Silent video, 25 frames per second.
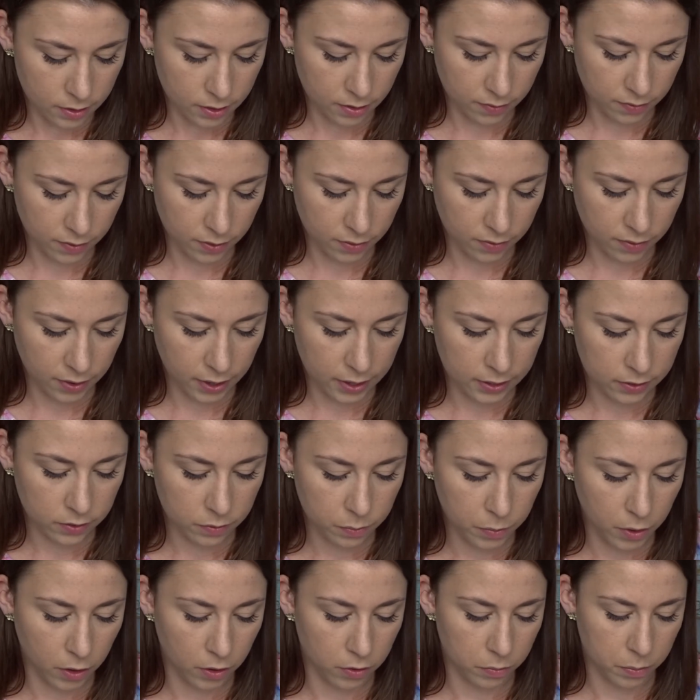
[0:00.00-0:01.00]
They feel very
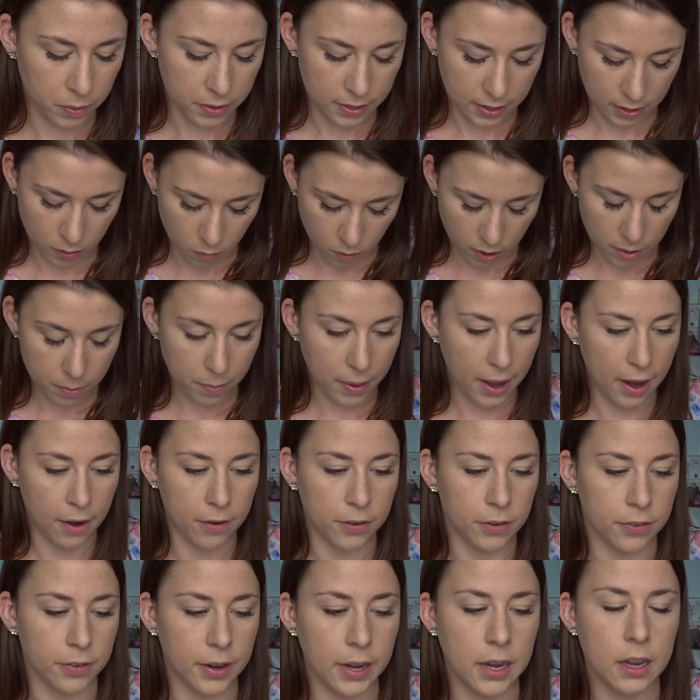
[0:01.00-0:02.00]
smooth, but they're quite
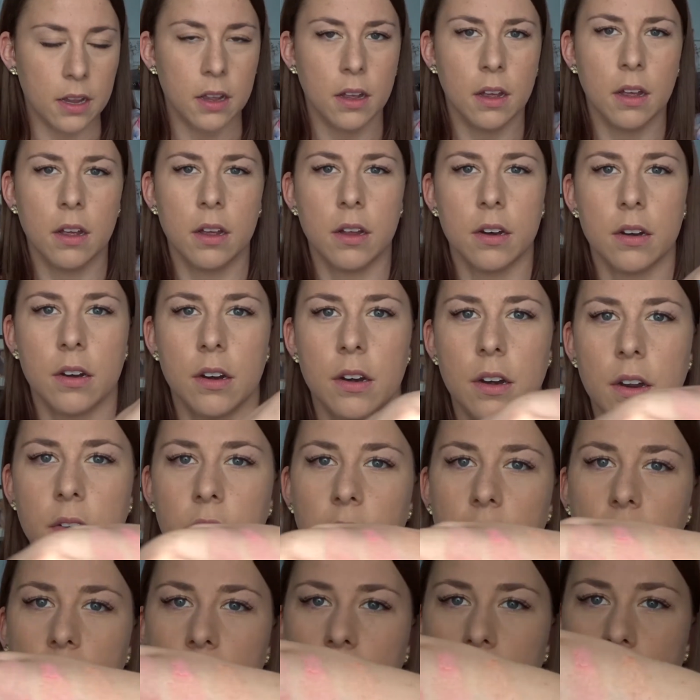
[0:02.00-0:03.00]
powdery. I don't know
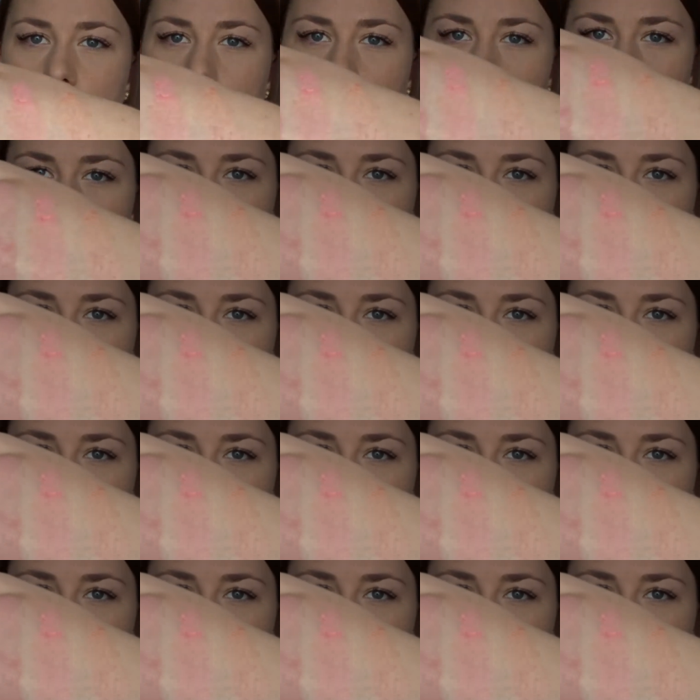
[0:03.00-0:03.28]
if you can see